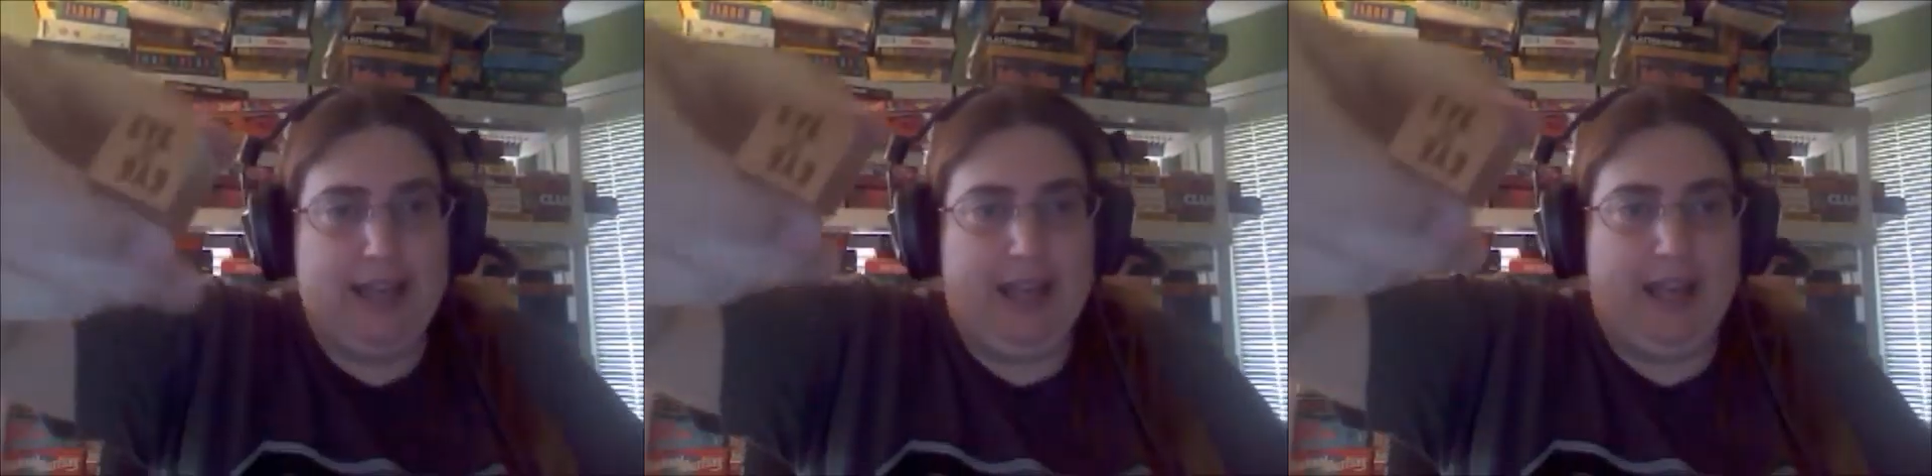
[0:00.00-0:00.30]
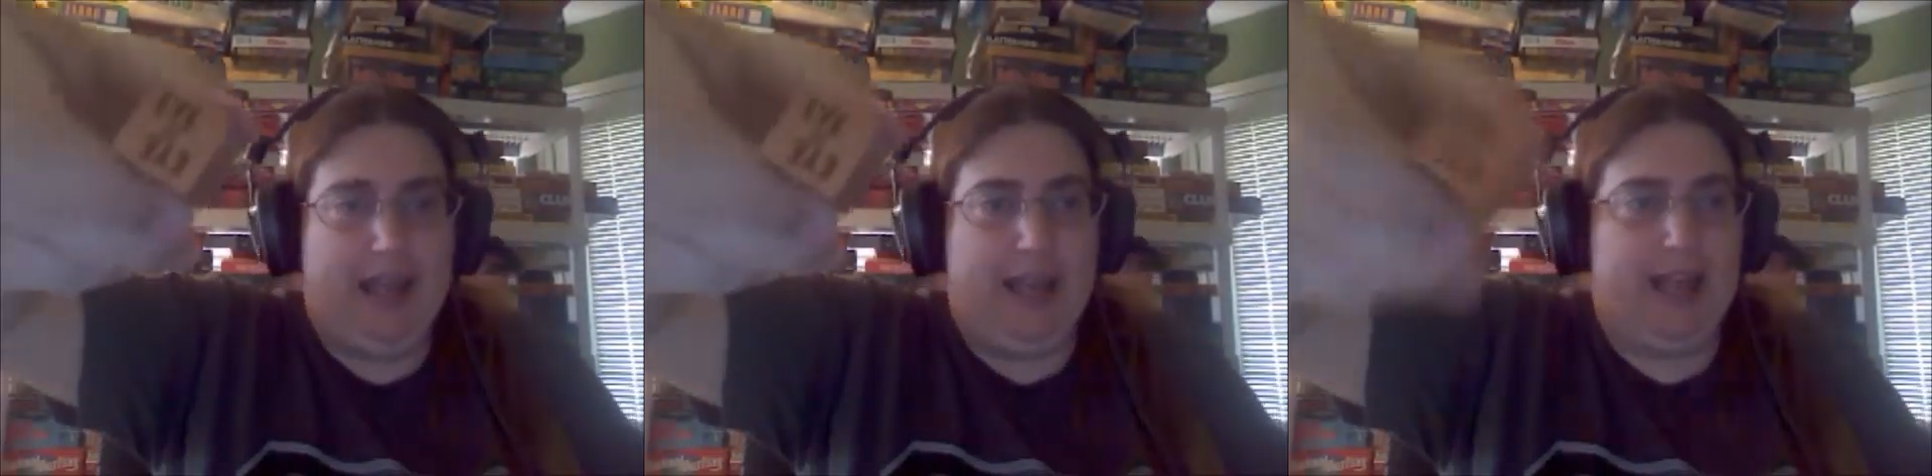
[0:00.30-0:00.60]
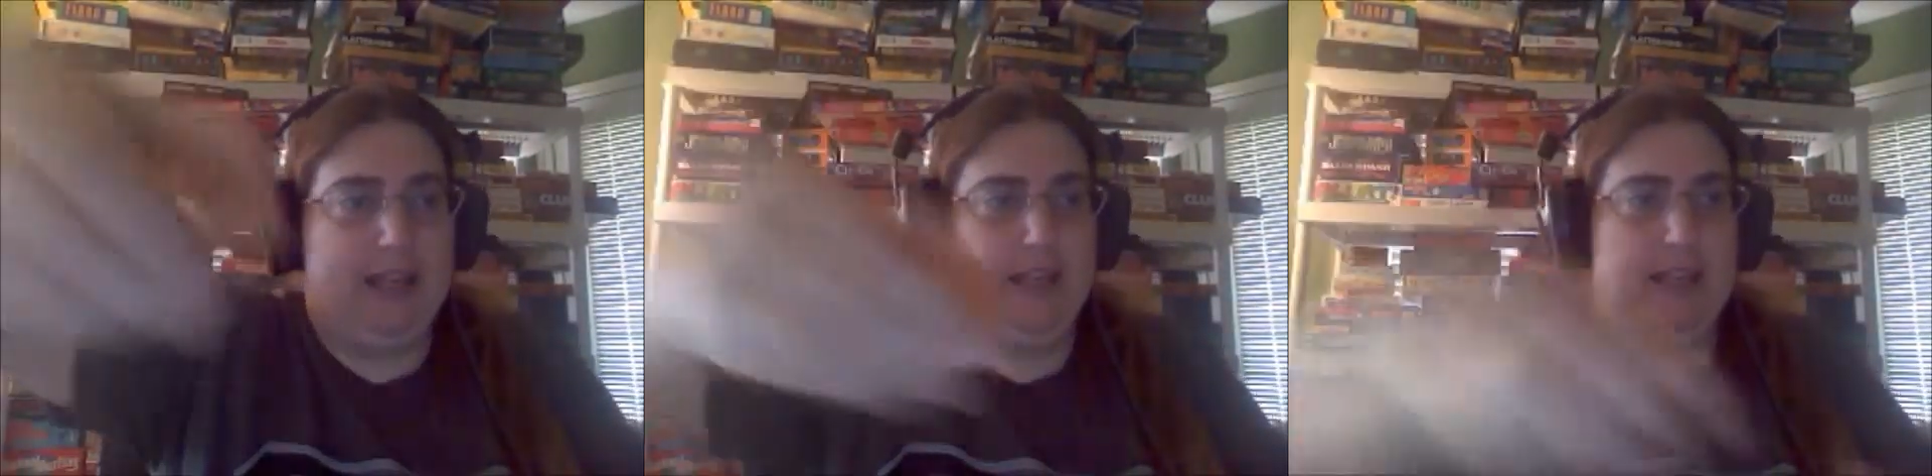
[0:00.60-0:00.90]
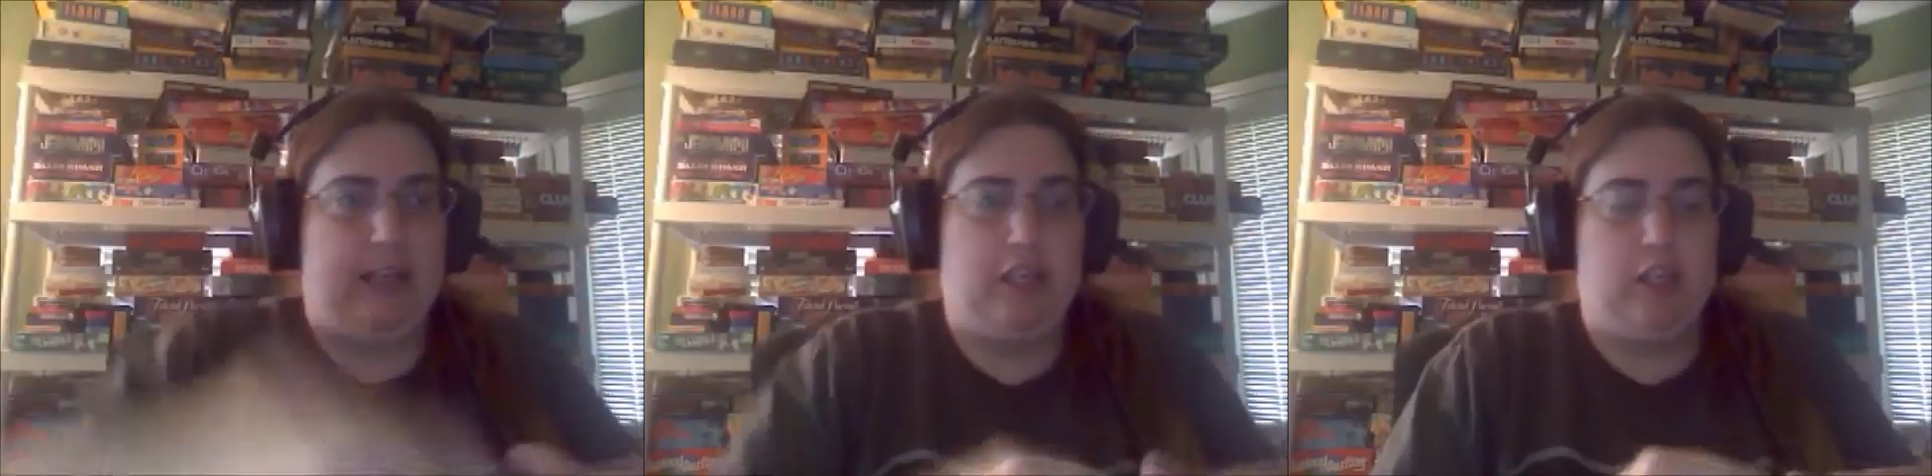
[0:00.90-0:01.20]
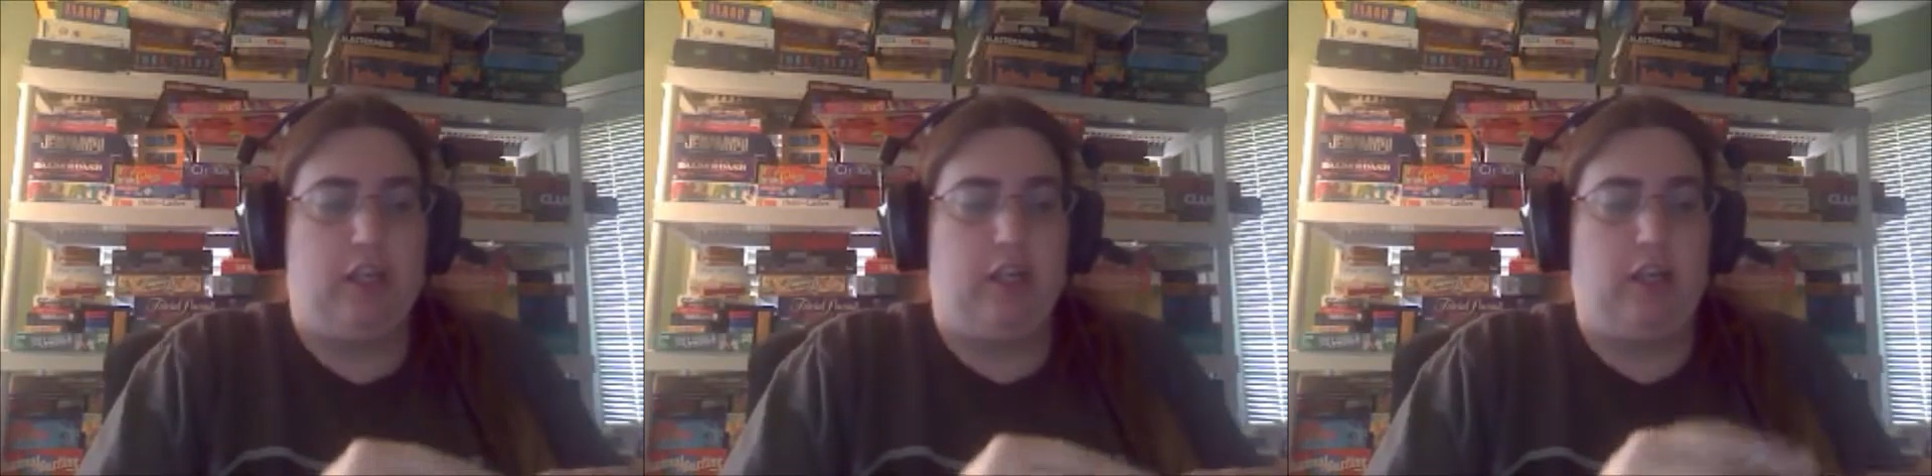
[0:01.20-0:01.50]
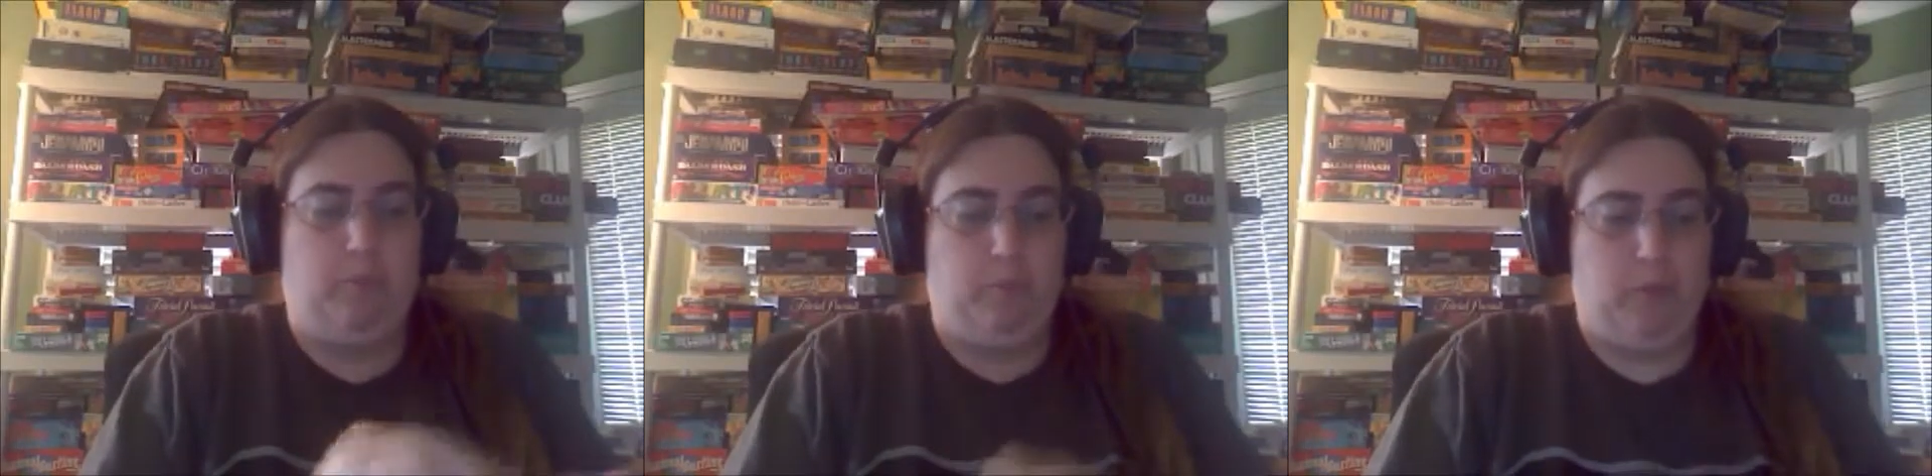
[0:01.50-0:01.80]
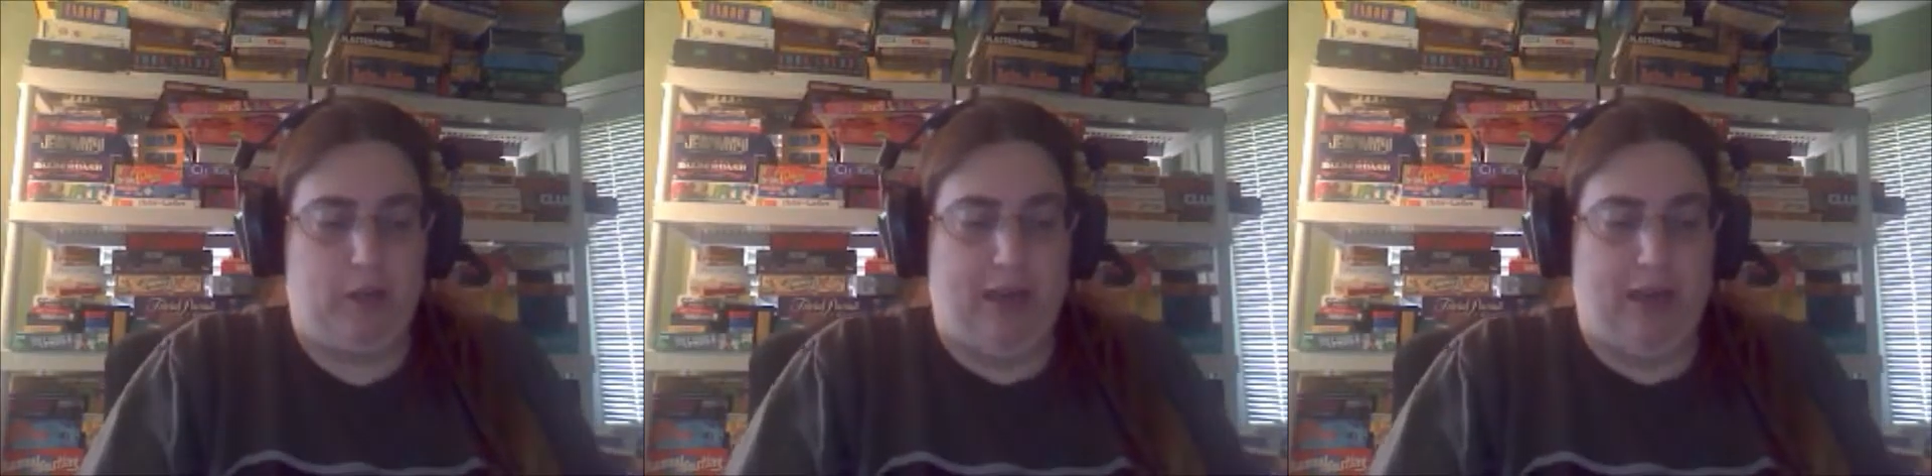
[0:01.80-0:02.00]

And when you